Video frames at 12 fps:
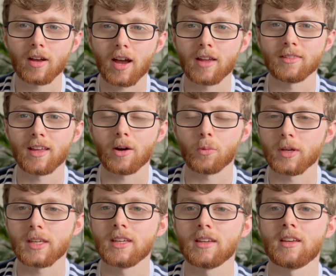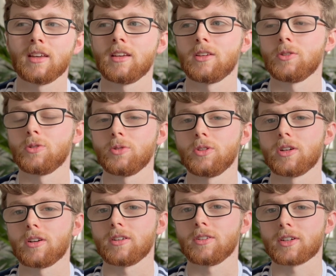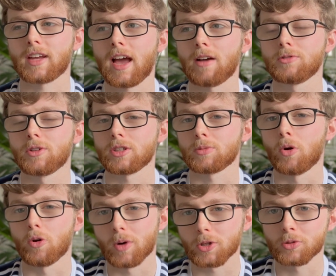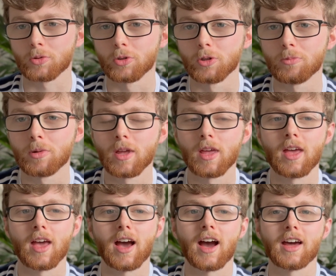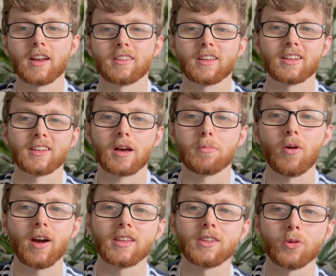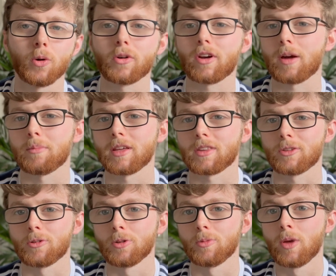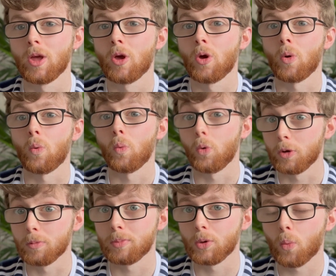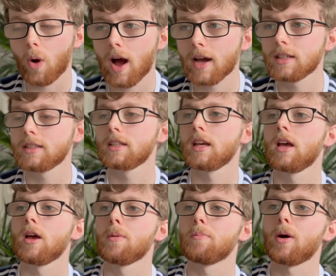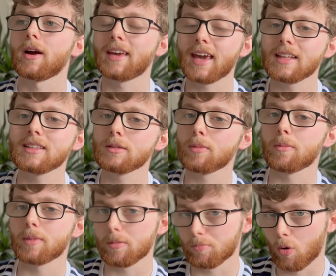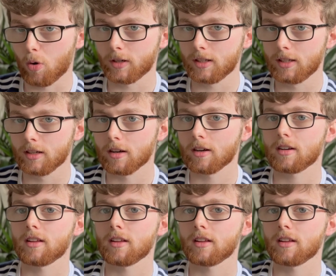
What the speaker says: in that way. You know, your calves are a small muscle group, and I think applying the DoggCrapp method to them wouldn't be wise. But getting to my main point here,